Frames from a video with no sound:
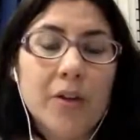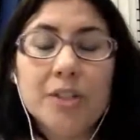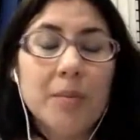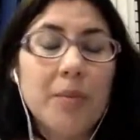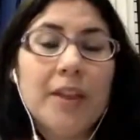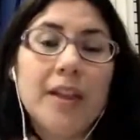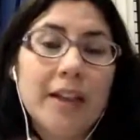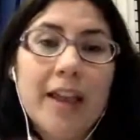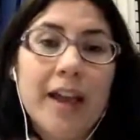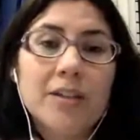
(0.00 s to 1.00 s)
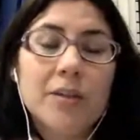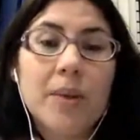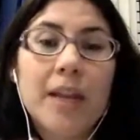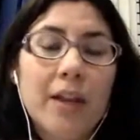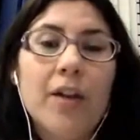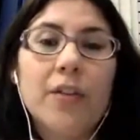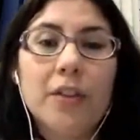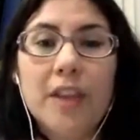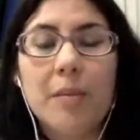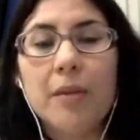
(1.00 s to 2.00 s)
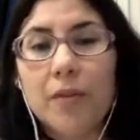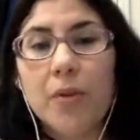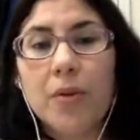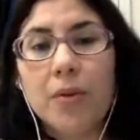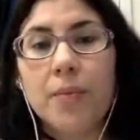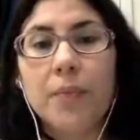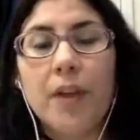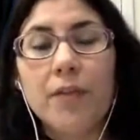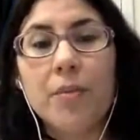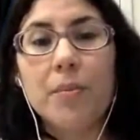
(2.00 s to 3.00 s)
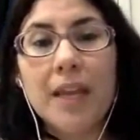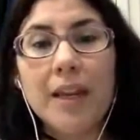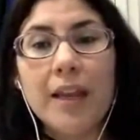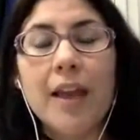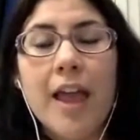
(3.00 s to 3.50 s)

something like that, depending on the theme of the meeting.